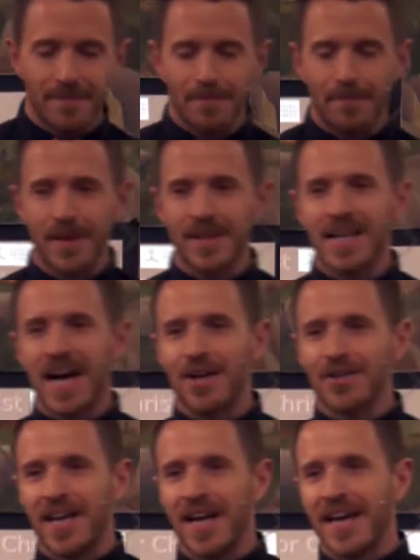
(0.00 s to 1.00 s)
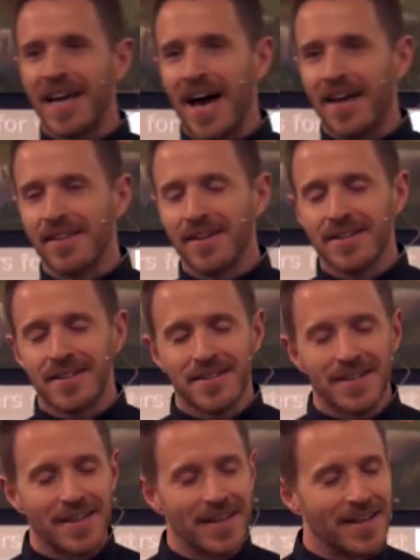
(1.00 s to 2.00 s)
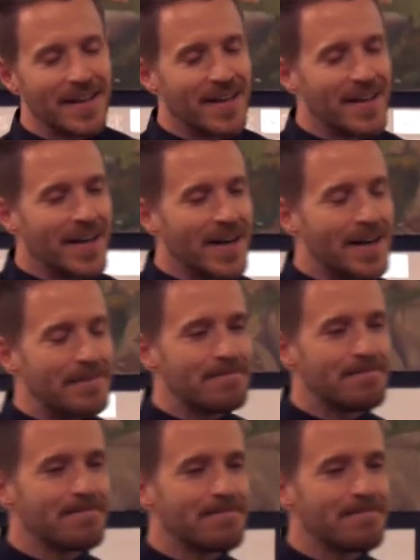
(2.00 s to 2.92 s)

because hashtag Catholics. Um,